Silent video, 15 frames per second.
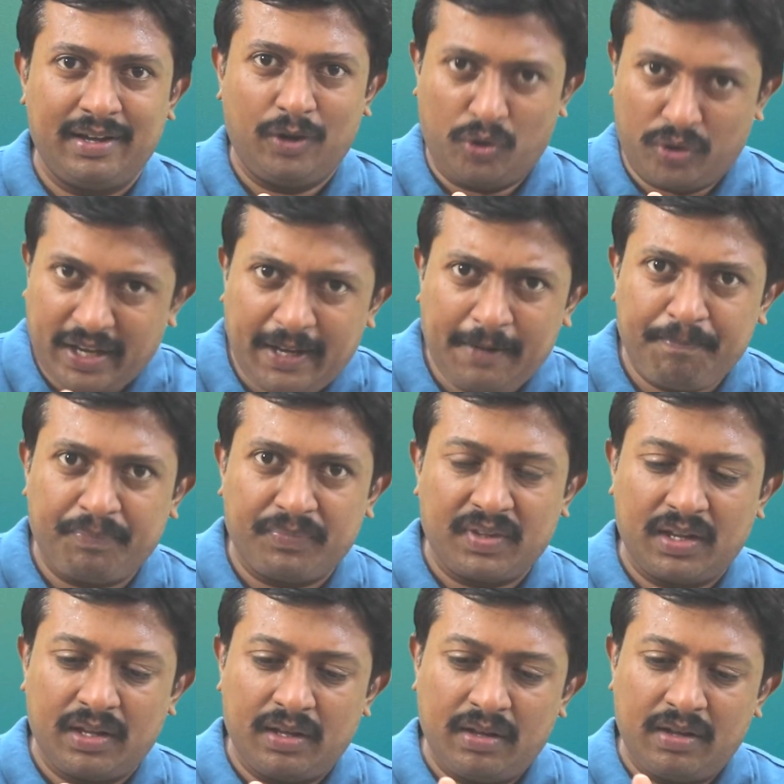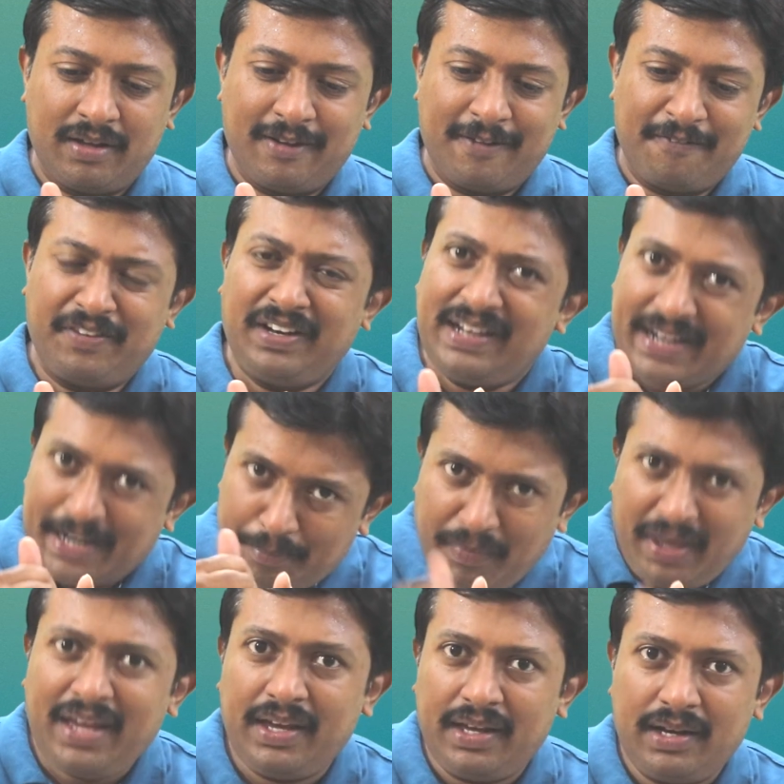okay, will
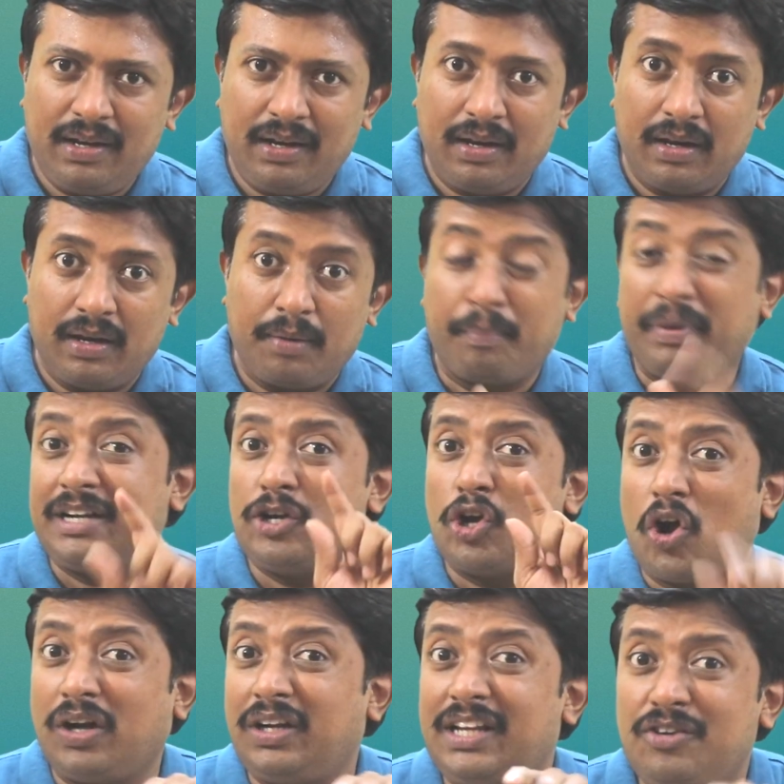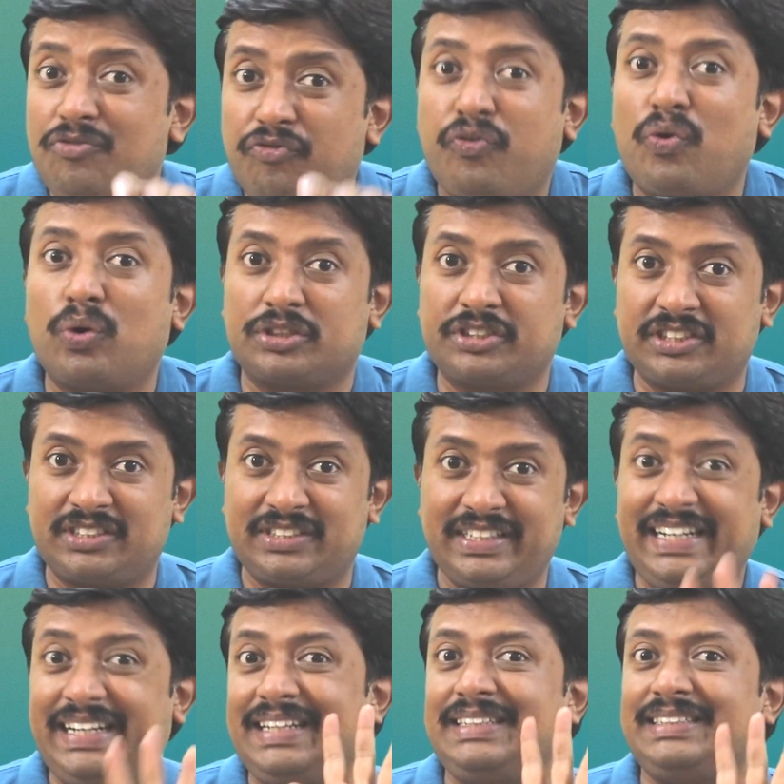remain but not in
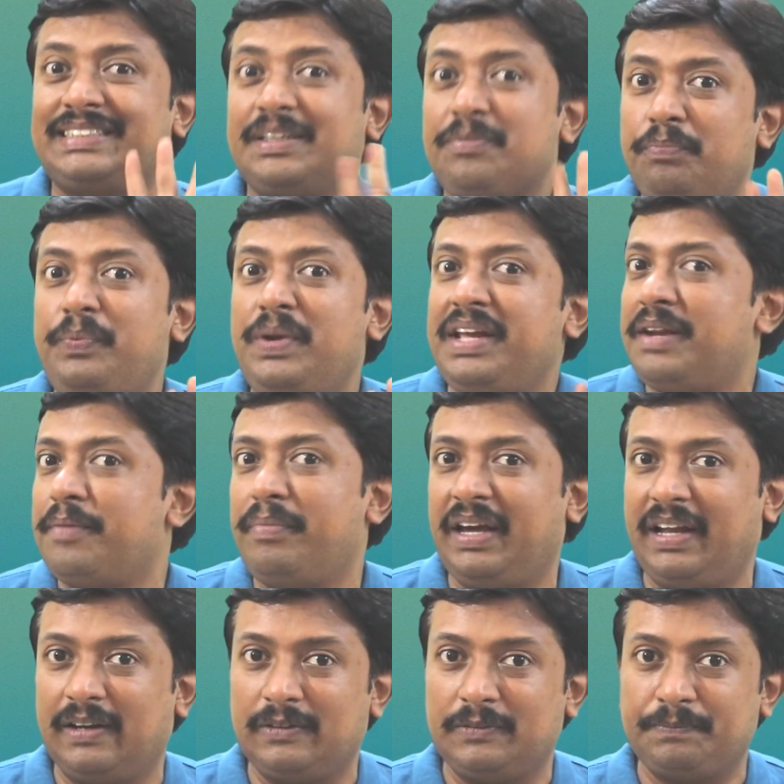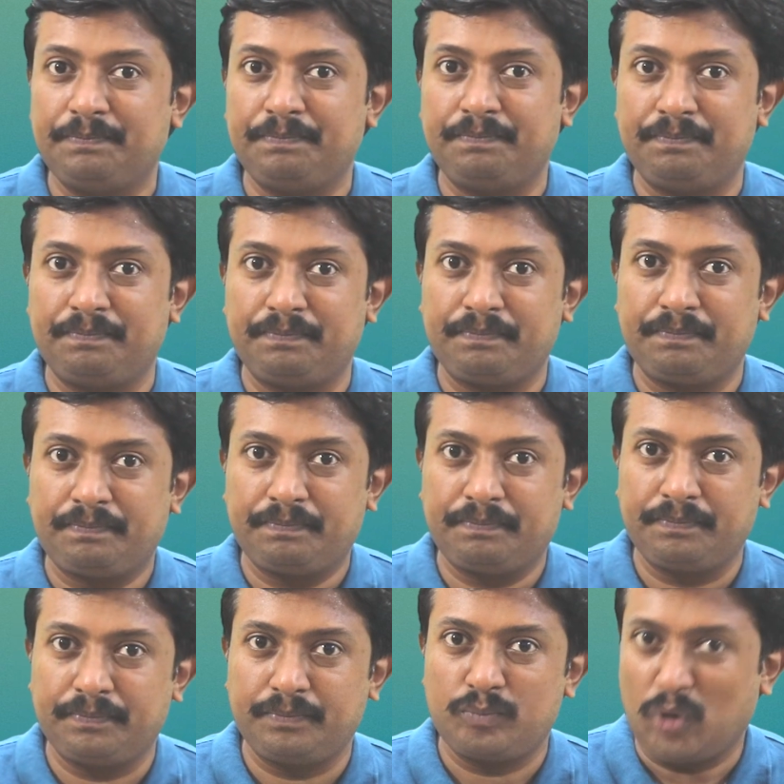force. It will simply remain.
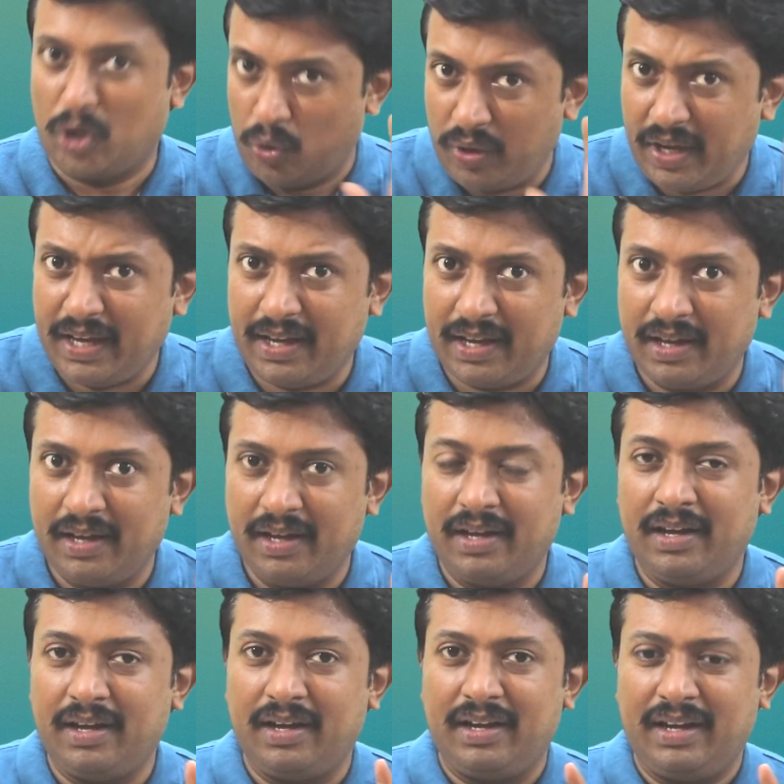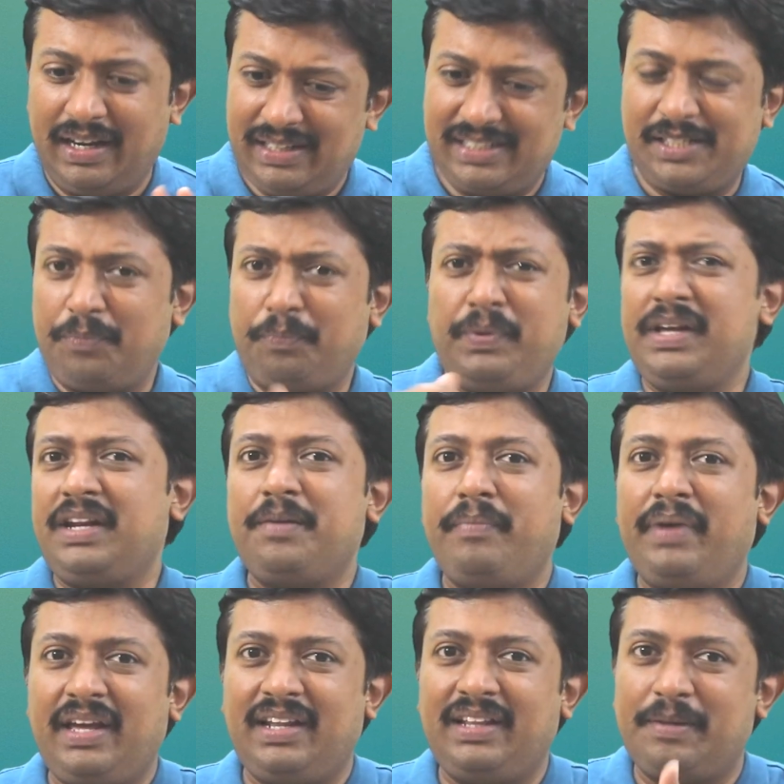Okay? It will simply
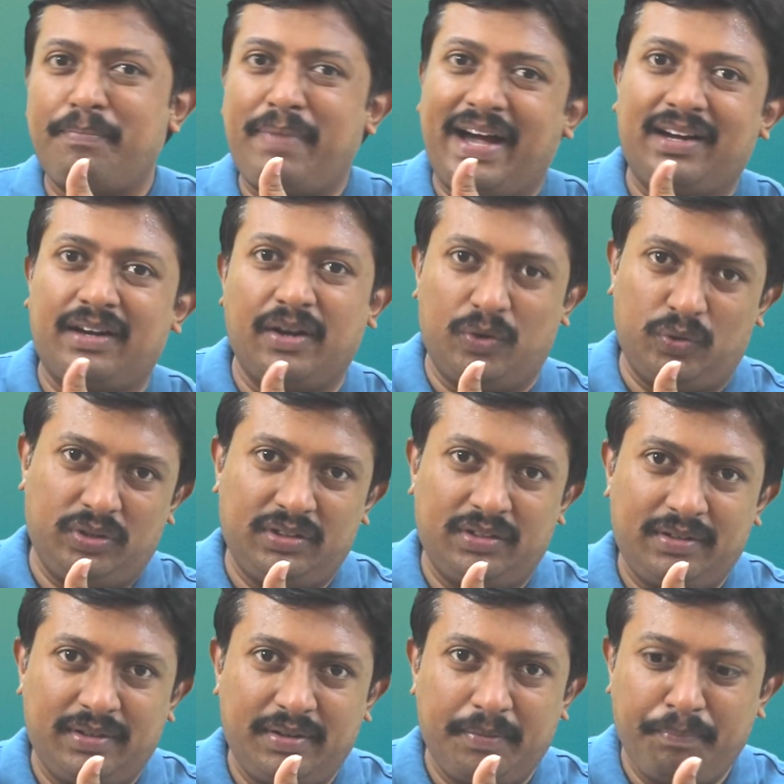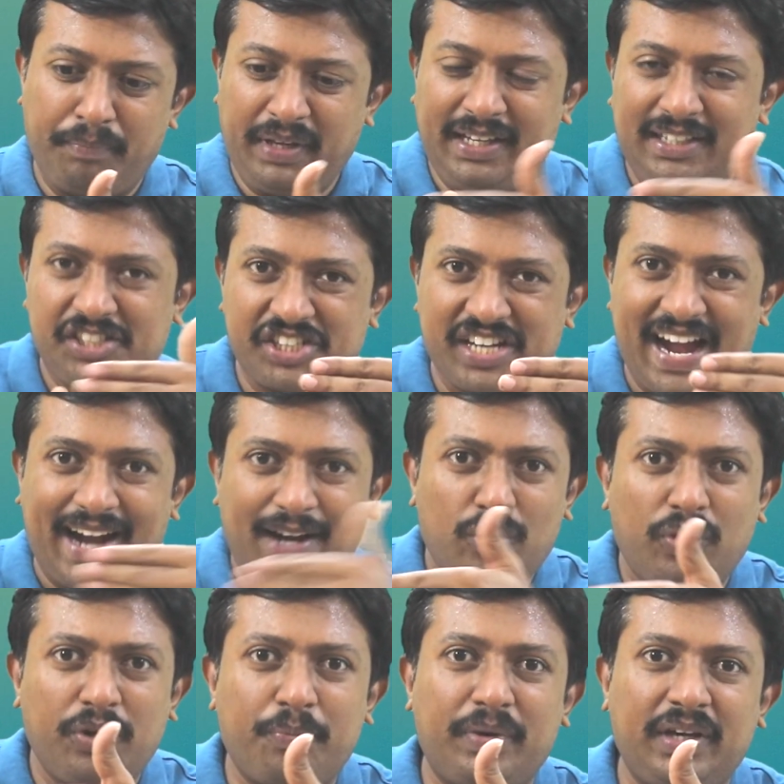remain in the background, being
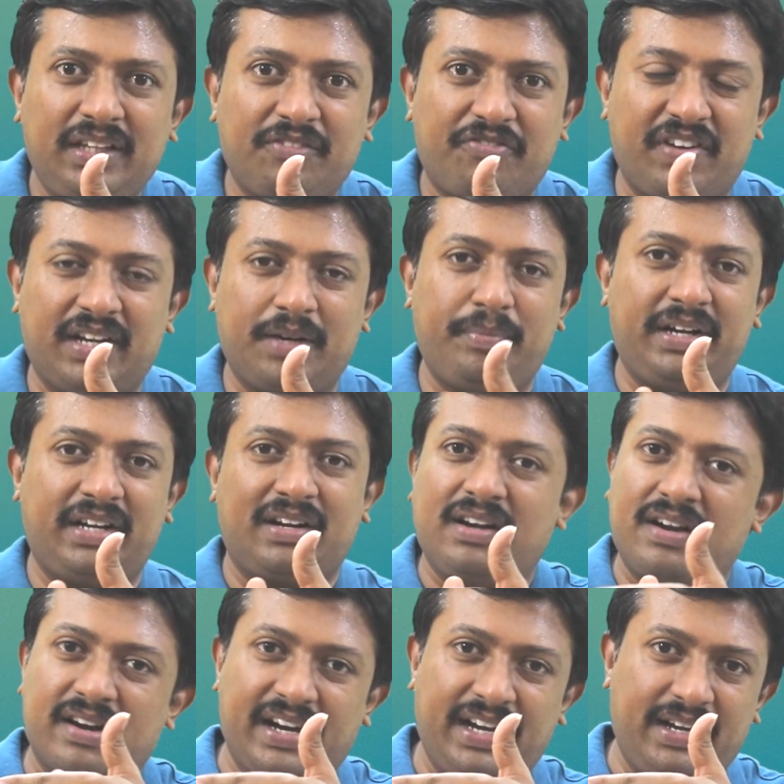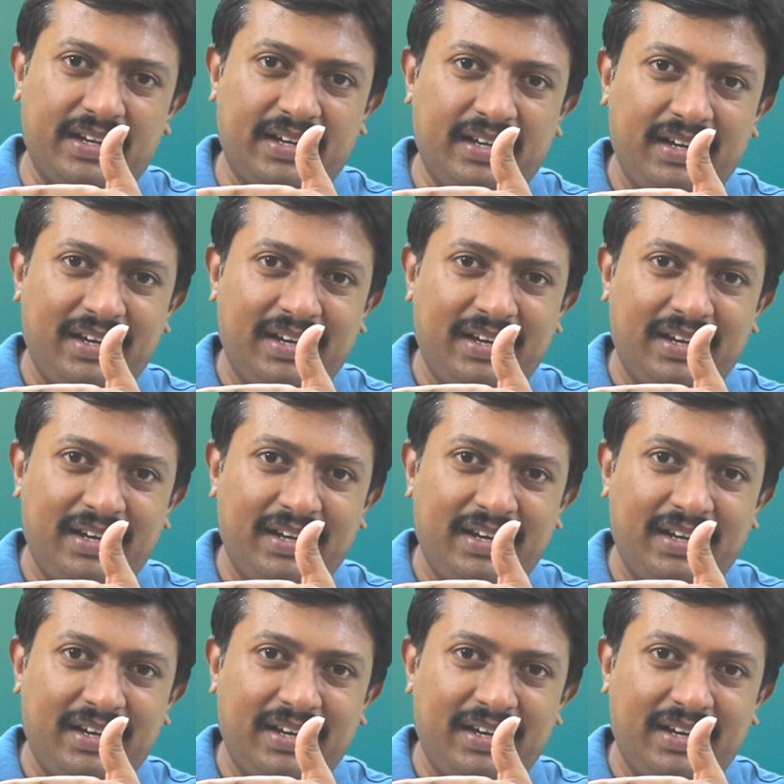shadowed by the fundamental right,